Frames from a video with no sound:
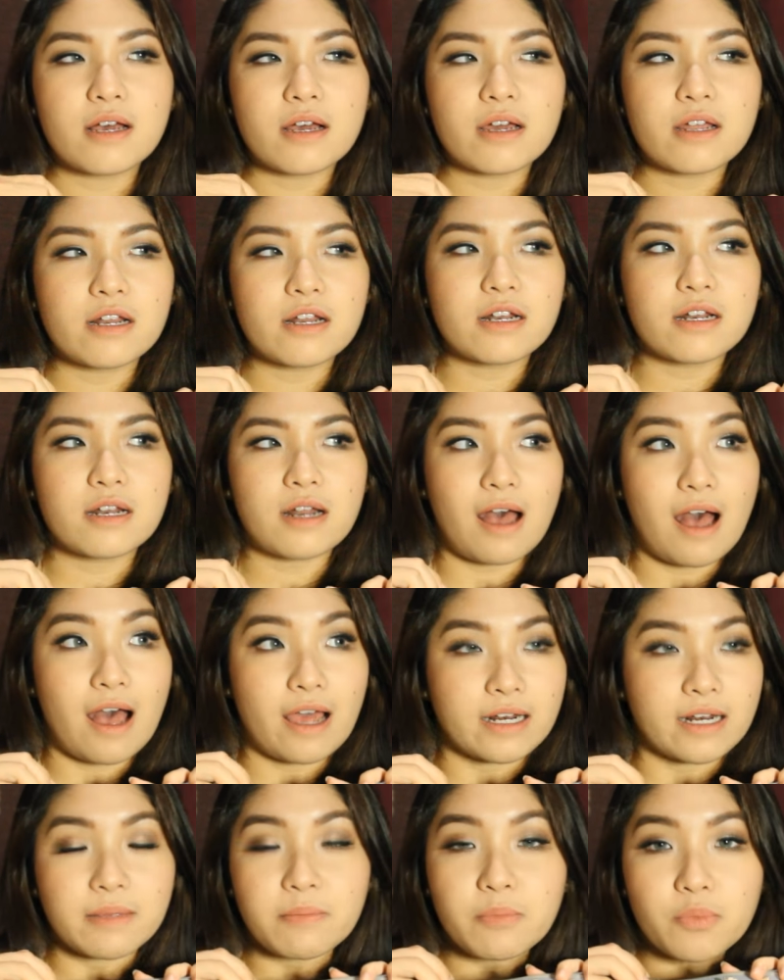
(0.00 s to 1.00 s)
an
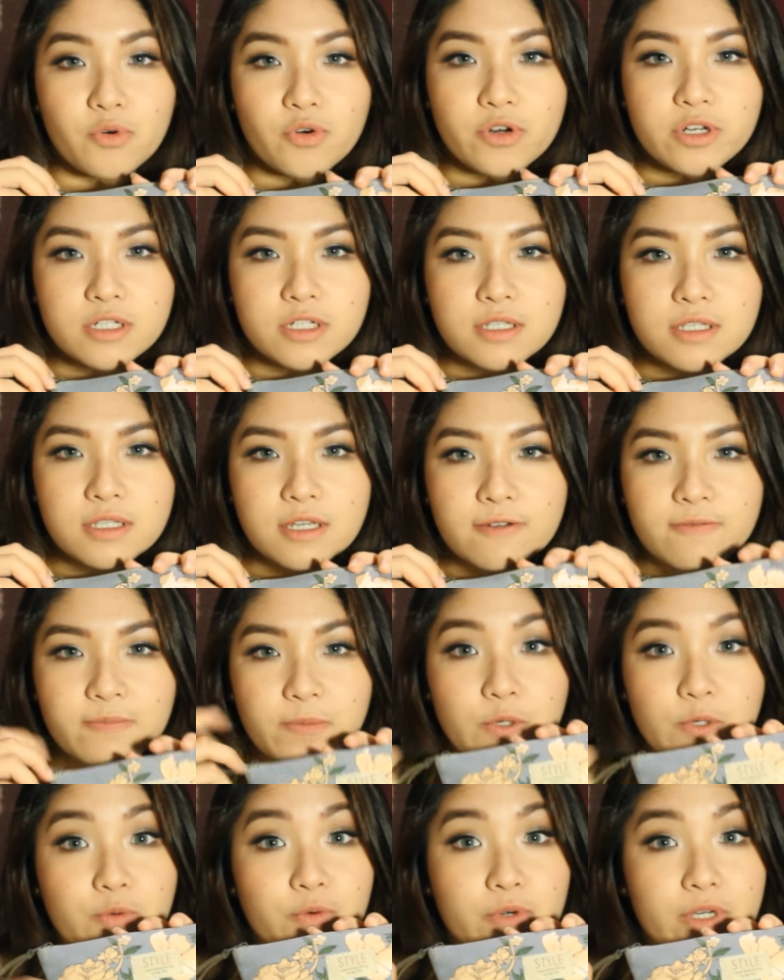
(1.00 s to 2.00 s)
unimportant stuff
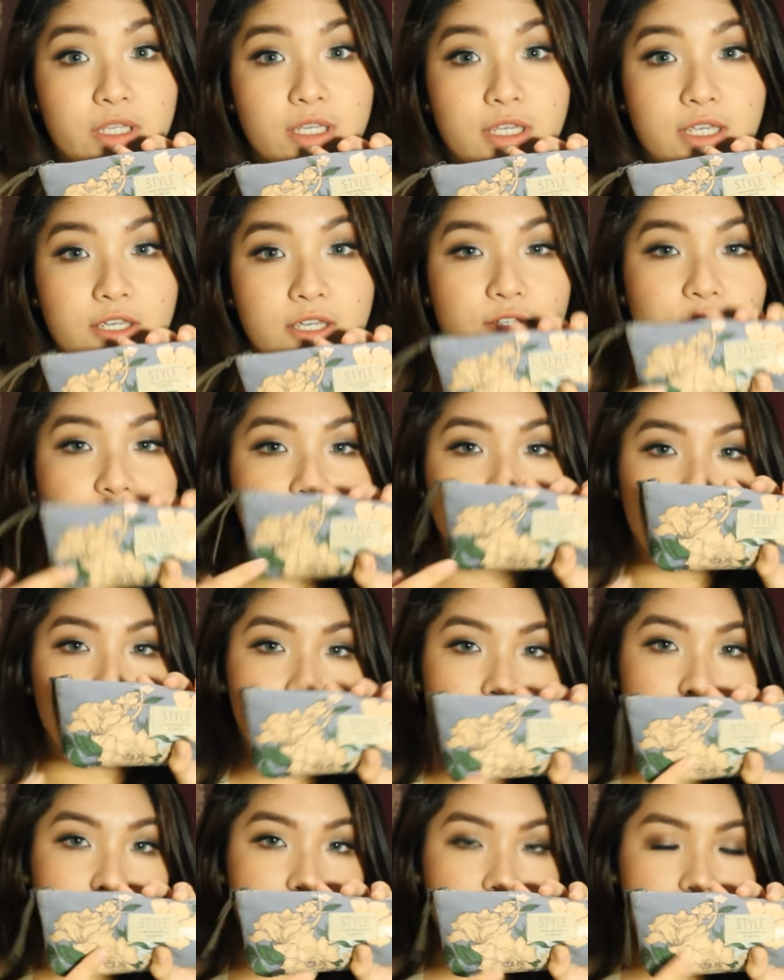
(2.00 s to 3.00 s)
but really cute. So
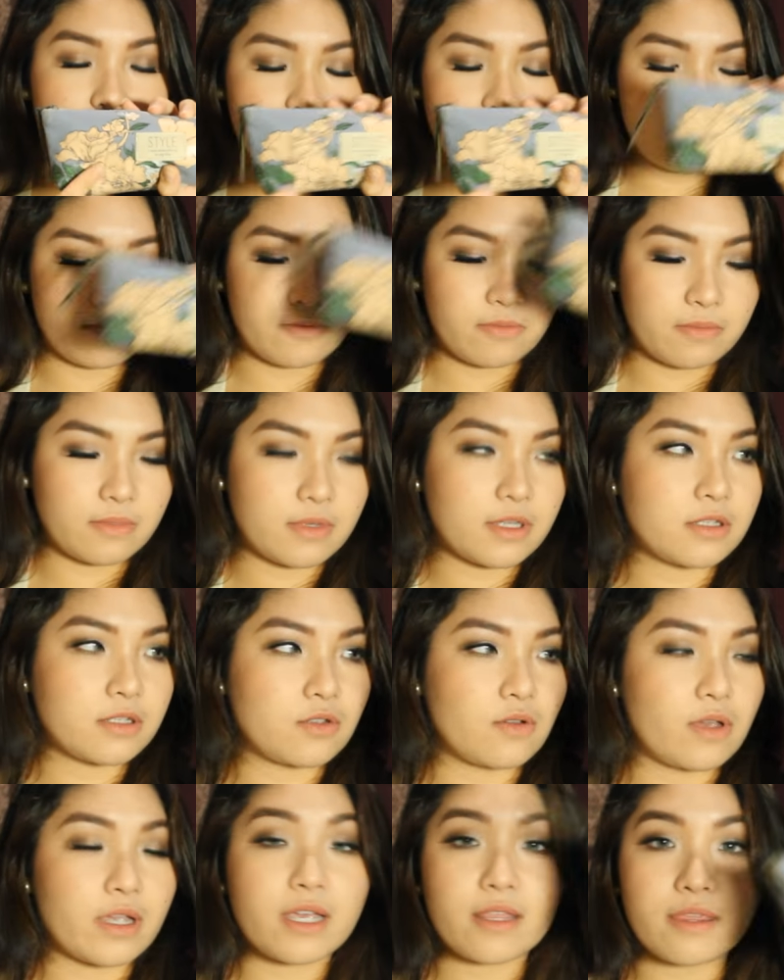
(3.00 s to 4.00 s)
I got this from
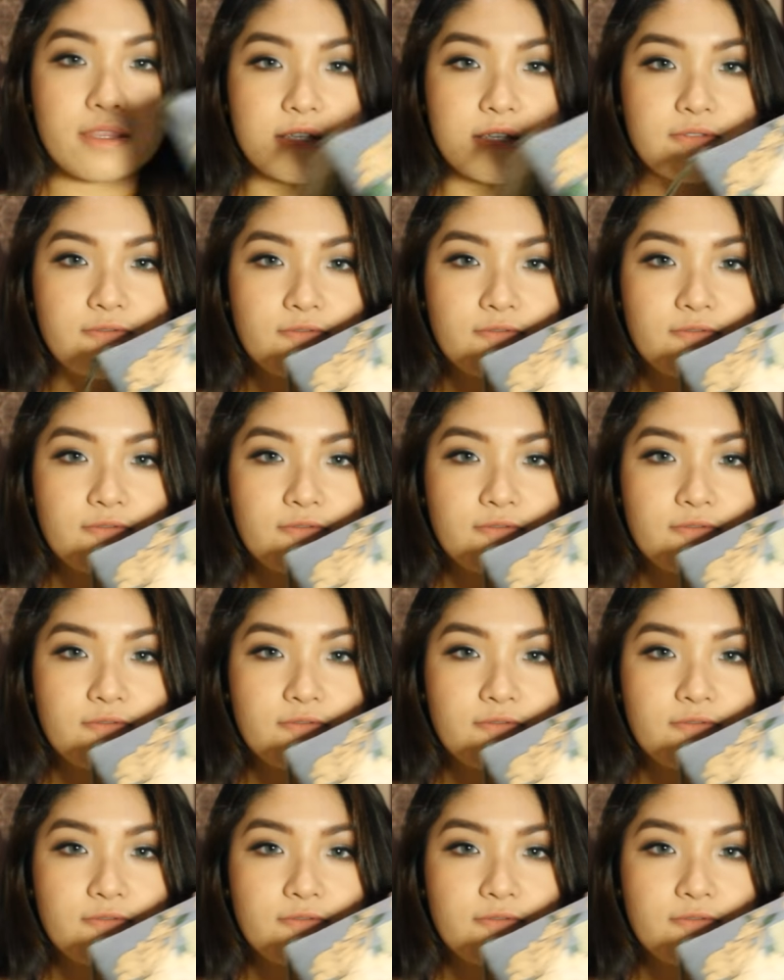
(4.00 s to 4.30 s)
so I get this